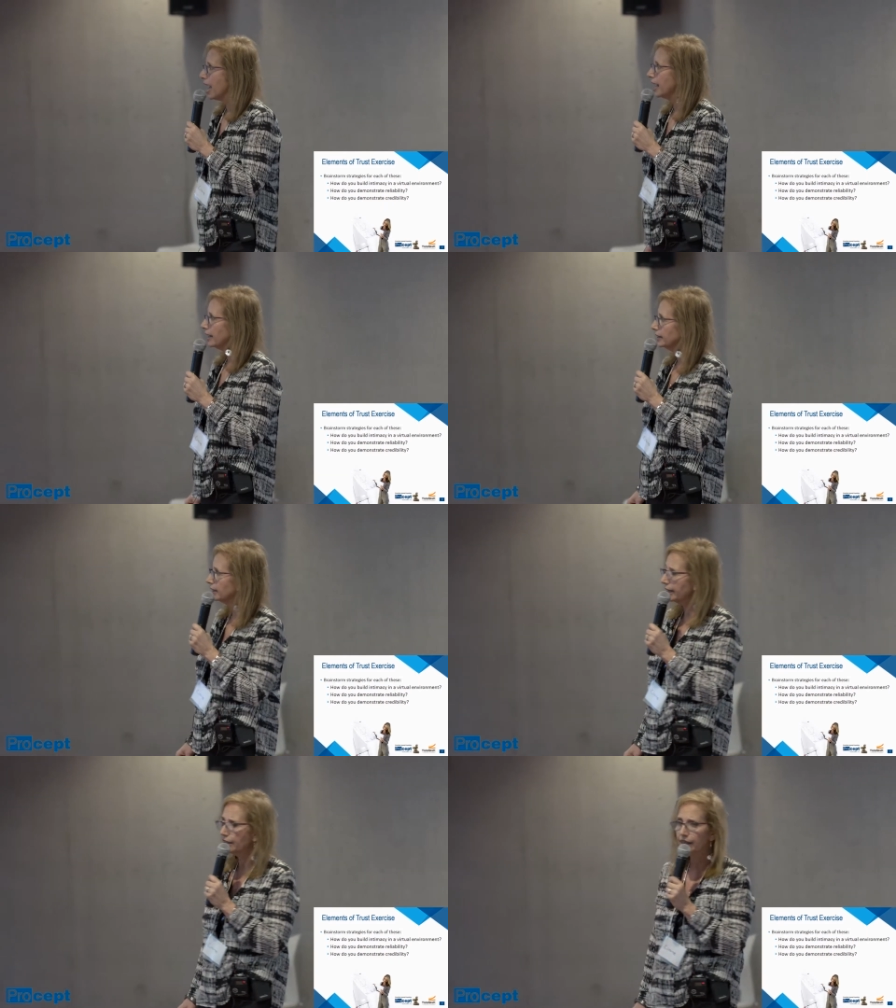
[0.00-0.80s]
and I'd
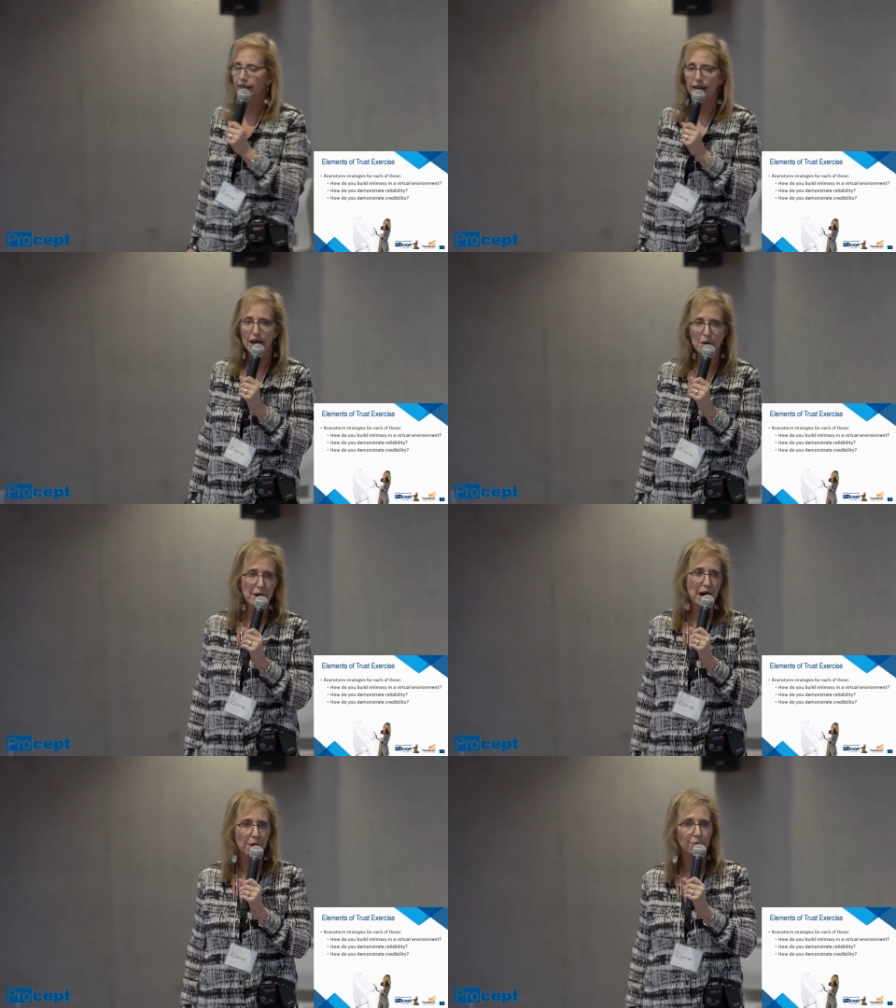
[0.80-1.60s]
like you to
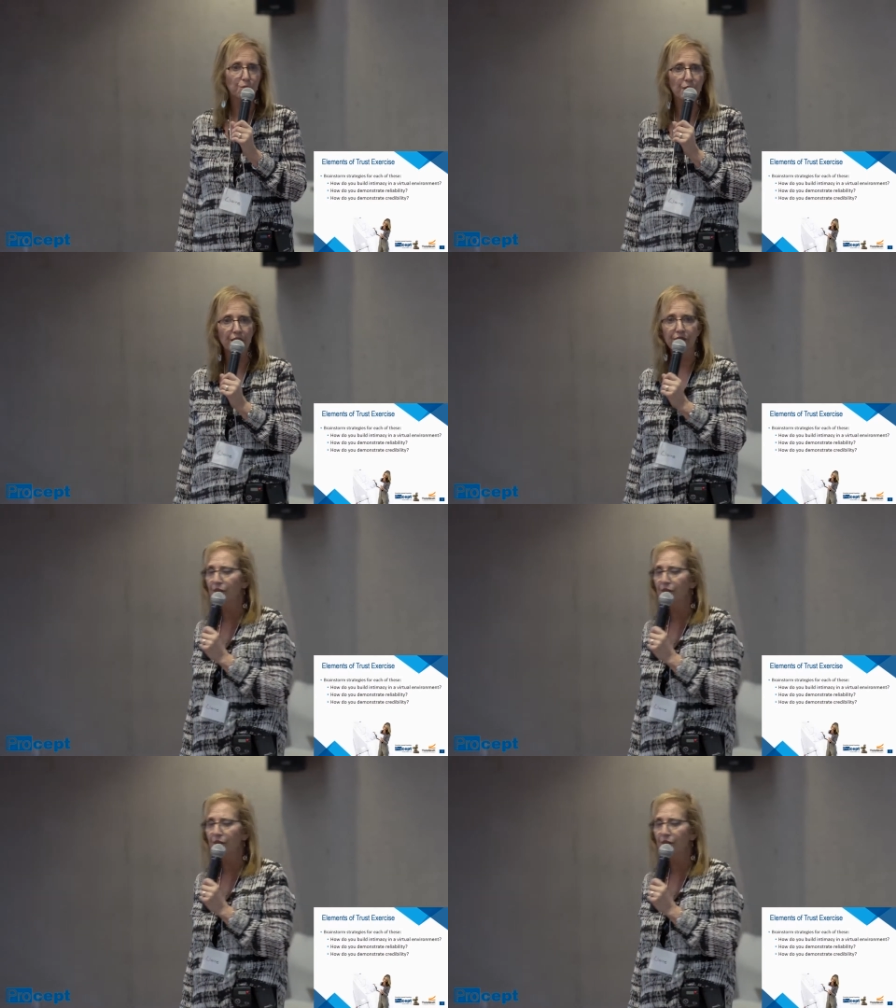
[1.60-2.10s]
come up with